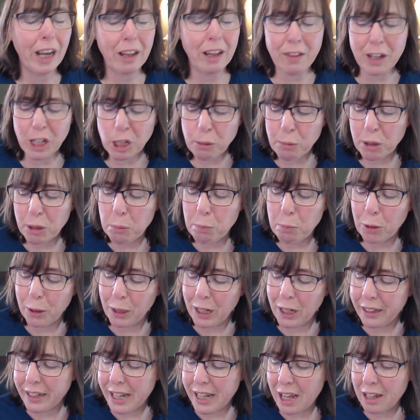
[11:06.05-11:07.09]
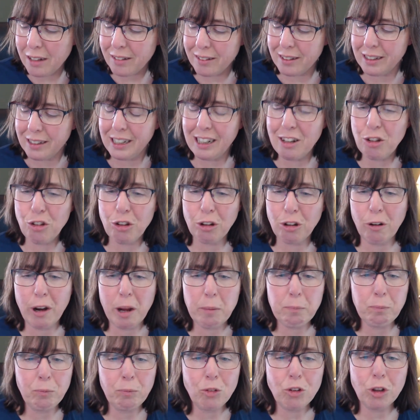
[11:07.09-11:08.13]
I think I'm going to put on that
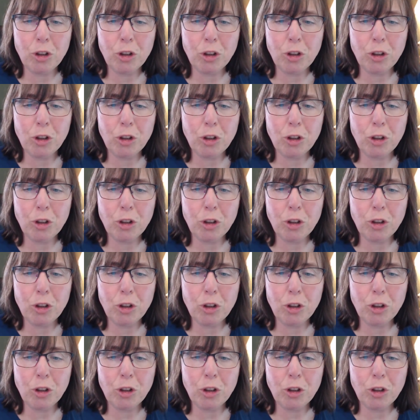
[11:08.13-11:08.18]
Instagram.